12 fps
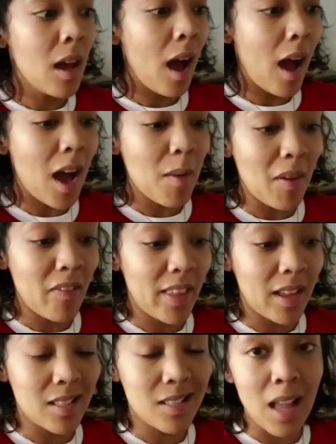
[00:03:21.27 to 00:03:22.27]
I feel
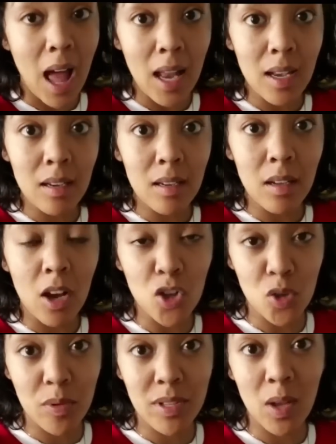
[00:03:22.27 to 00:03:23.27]
like it's not
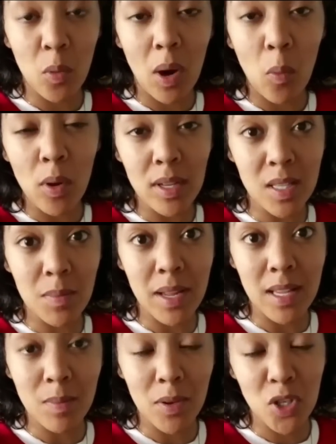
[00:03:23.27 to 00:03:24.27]
100% where I want it to be,
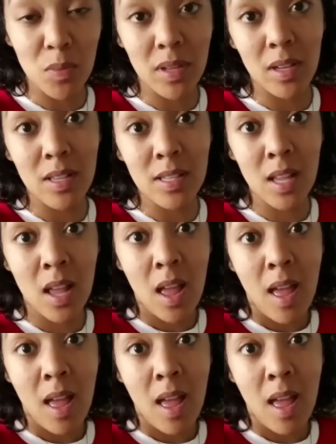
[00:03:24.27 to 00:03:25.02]
especially because